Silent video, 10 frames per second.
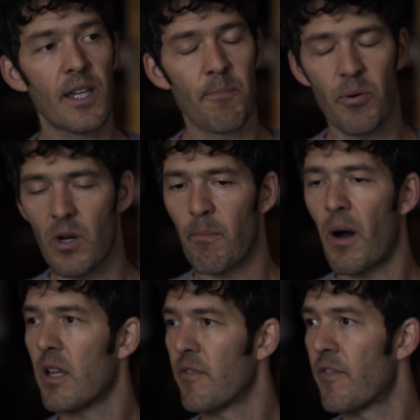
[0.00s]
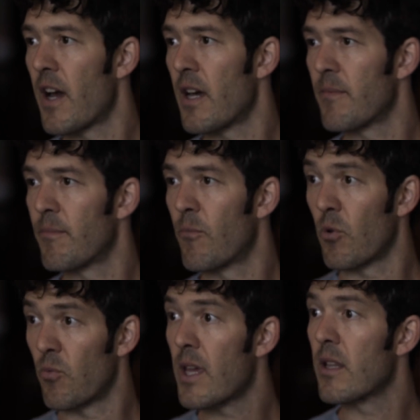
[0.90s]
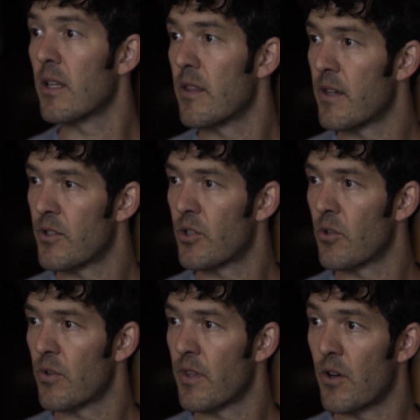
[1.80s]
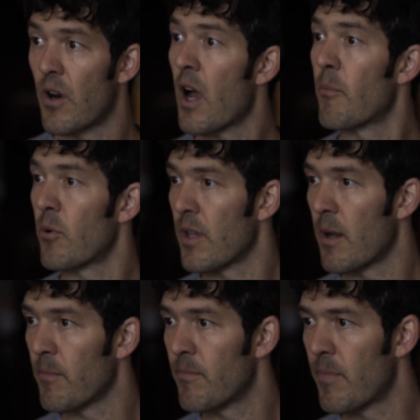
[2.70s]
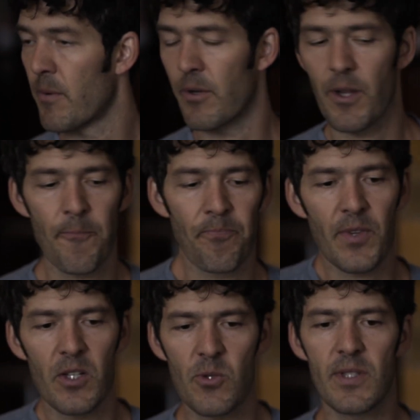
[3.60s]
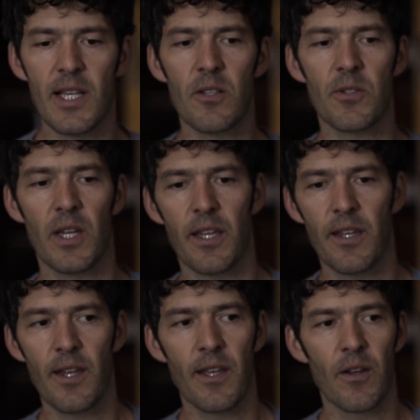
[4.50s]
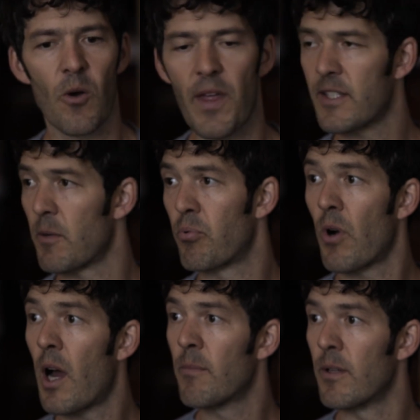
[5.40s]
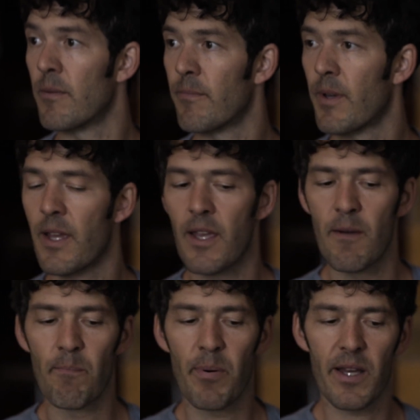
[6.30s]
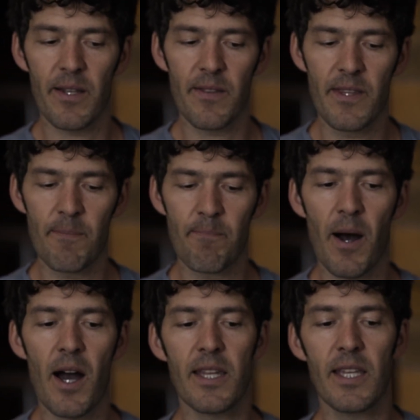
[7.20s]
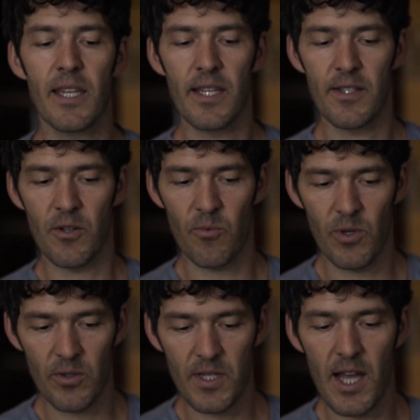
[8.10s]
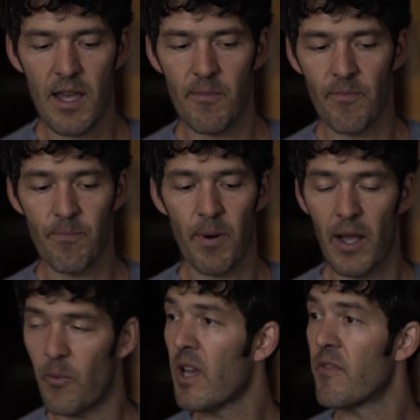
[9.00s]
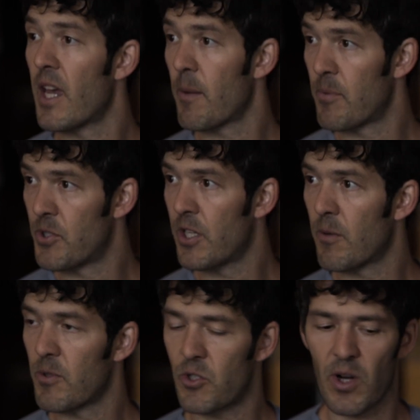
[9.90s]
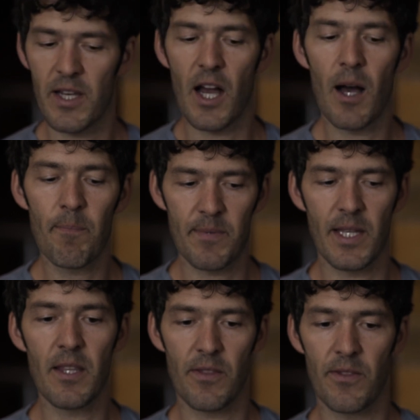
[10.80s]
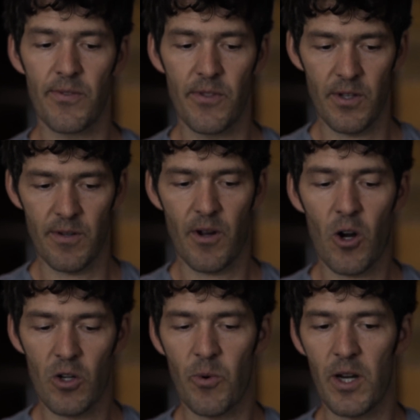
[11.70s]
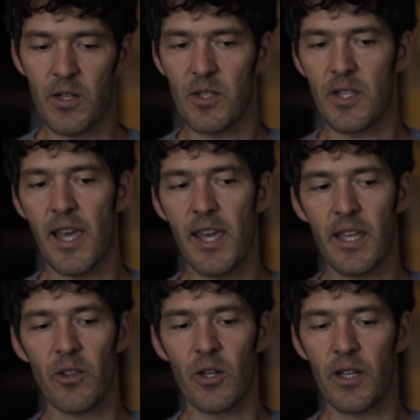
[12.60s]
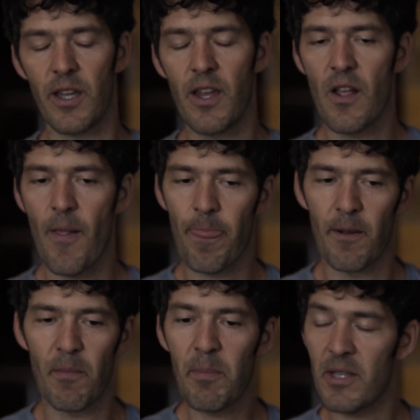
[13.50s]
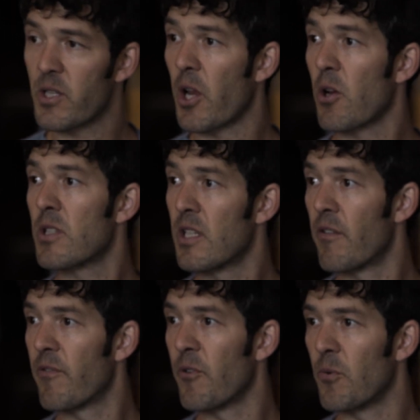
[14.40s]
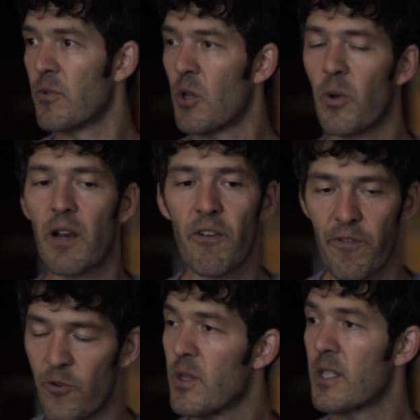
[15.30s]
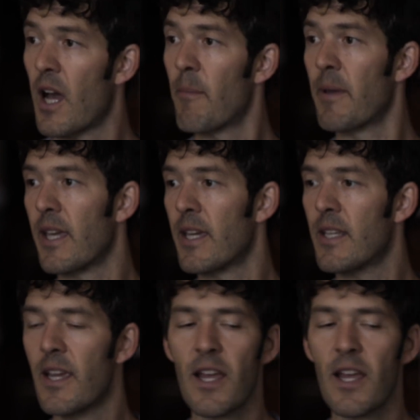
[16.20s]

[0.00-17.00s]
can put on body fat more readily than children that are not born that period. So it sounds like, oh, that's a problem. But the body is in real time, by way of the epigenome, is trying to update the hardware to say, hey, look, there may be a scarcity of food. So whatever food is coming in,